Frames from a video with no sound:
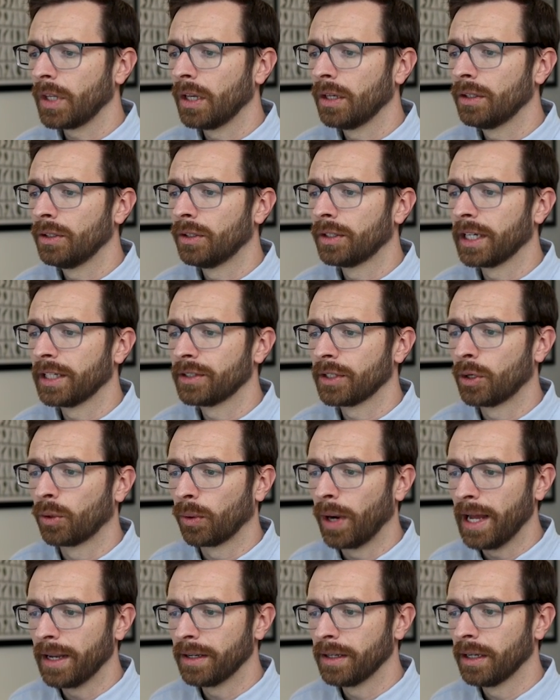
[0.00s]
you'll get to
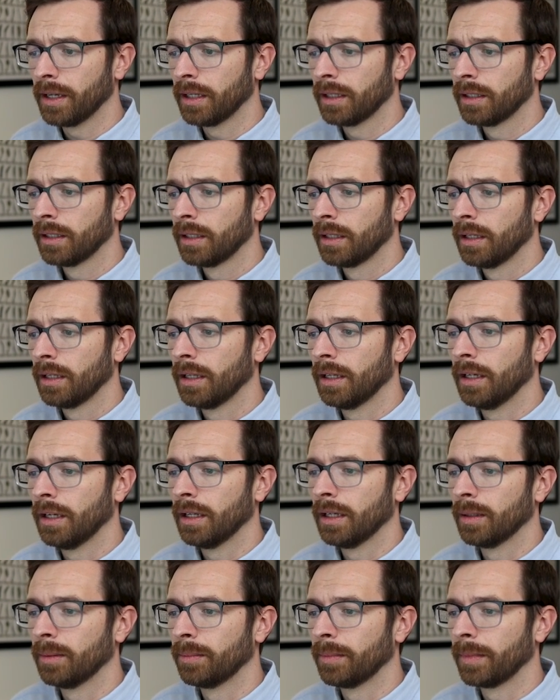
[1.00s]
Gretna,
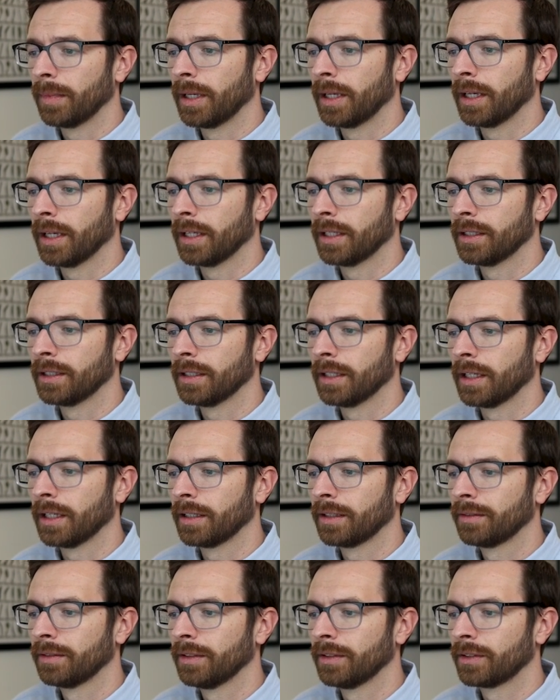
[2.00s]
and
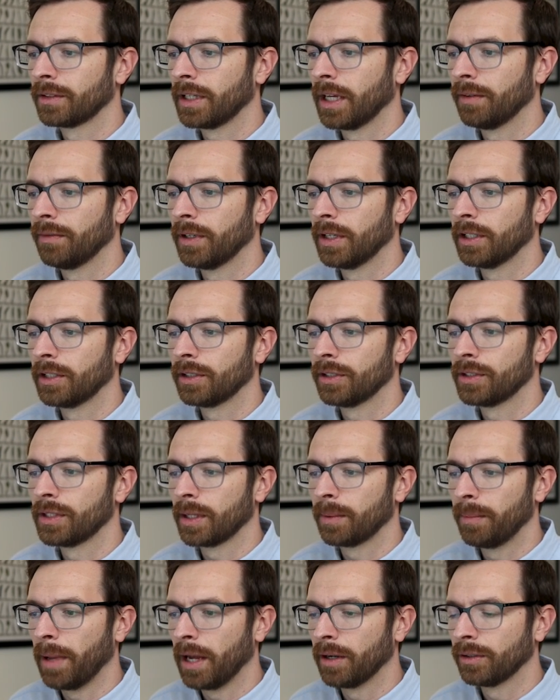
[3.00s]
it's kind of an
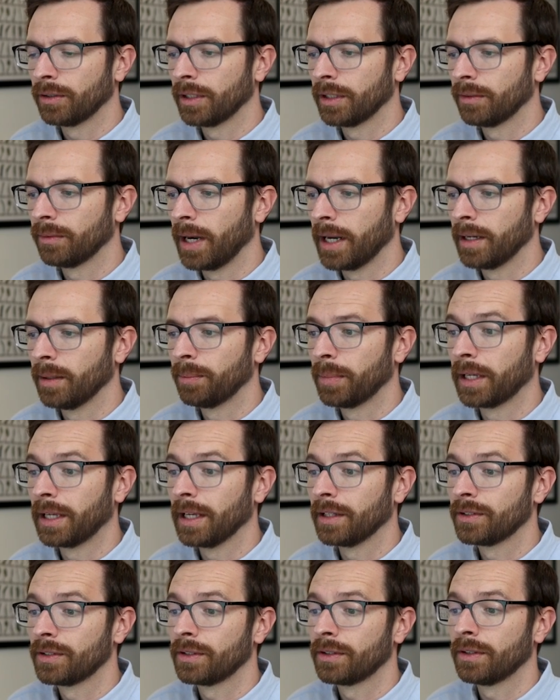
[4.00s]
interesting boundary right up
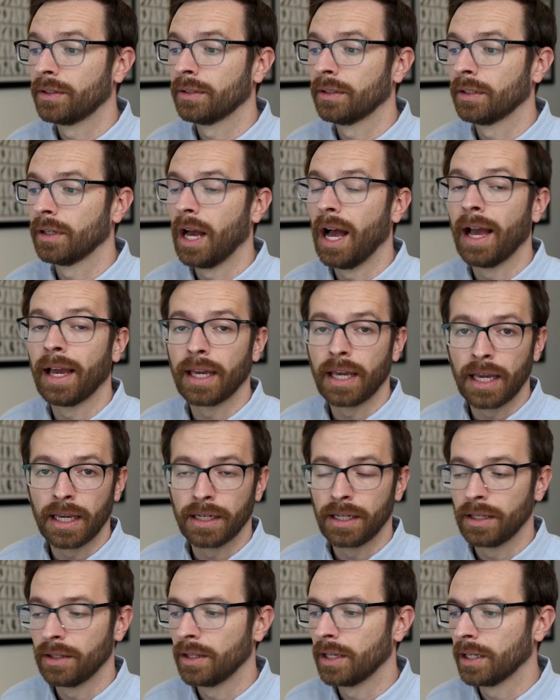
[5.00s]
against the
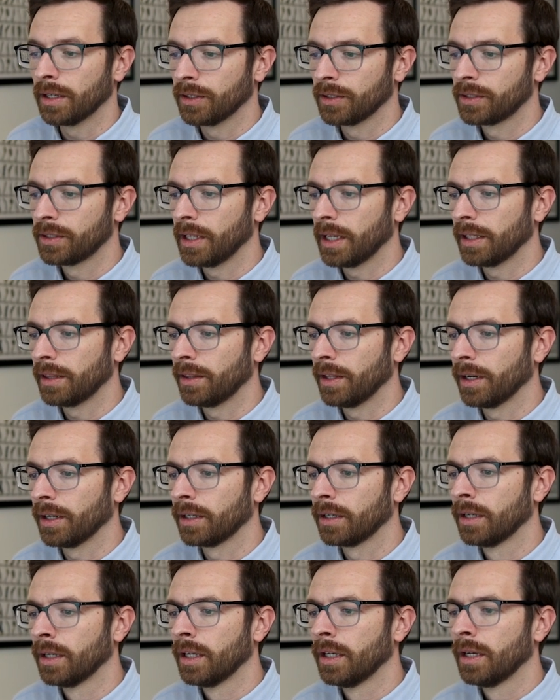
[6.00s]
I-80, the interstate
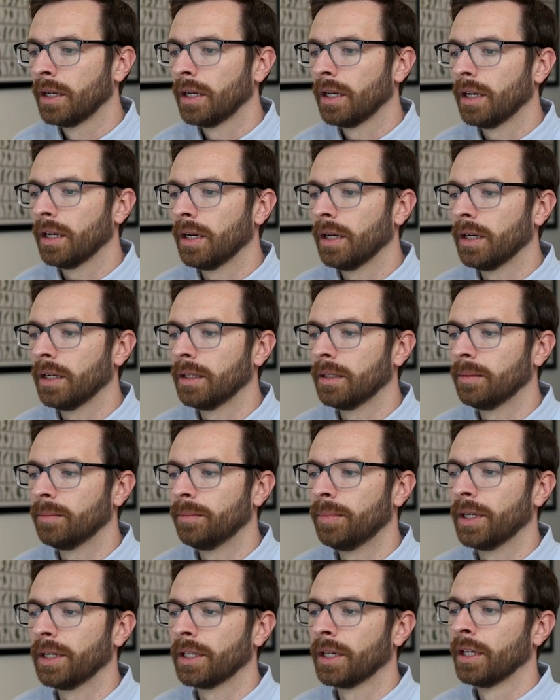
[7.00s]
there.
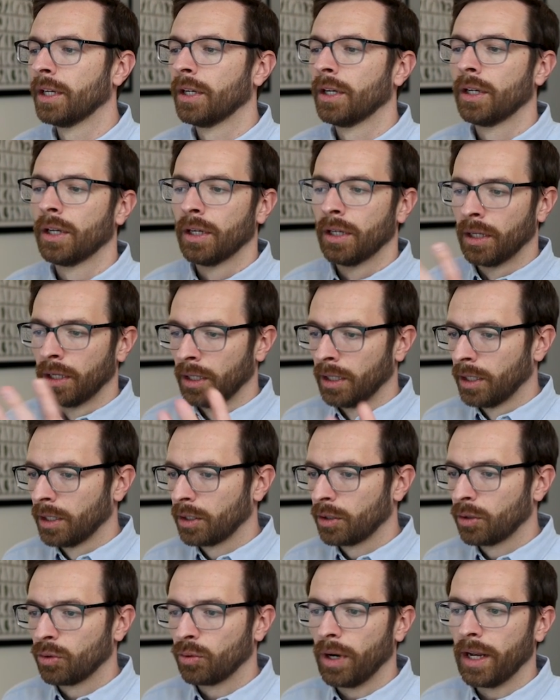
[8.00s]
But
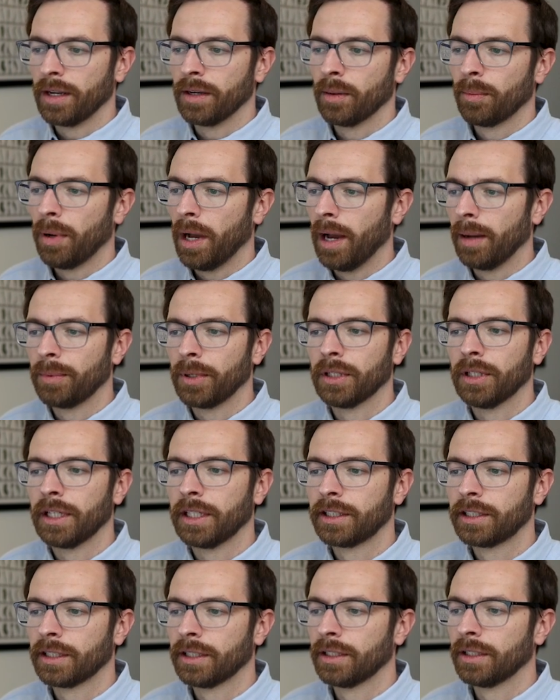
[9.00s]
Gretna
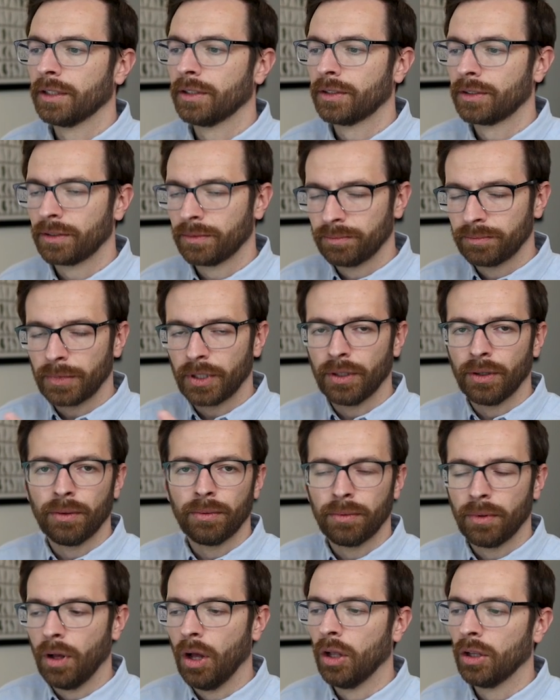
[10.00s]
population is,
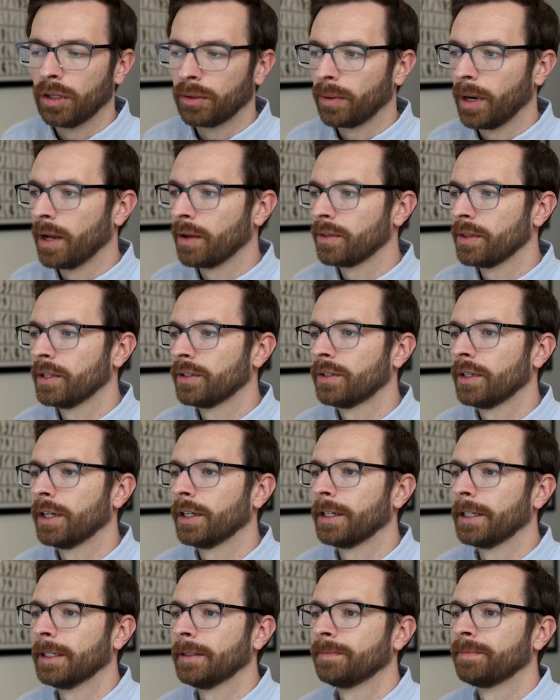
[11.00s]
all around this
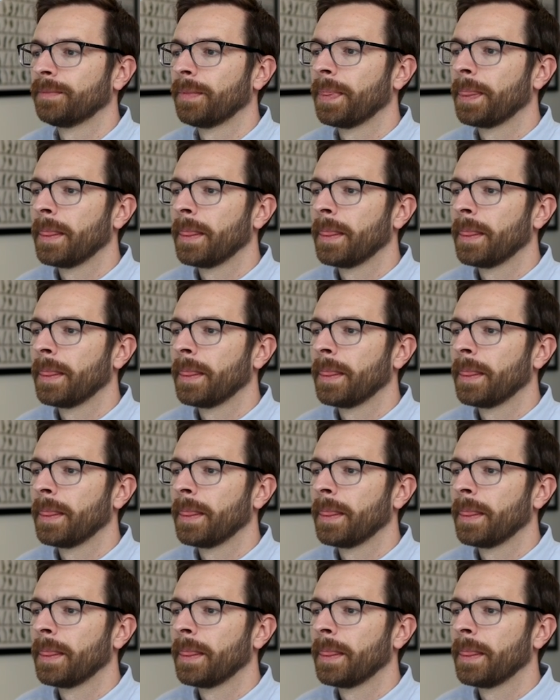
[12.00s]
area.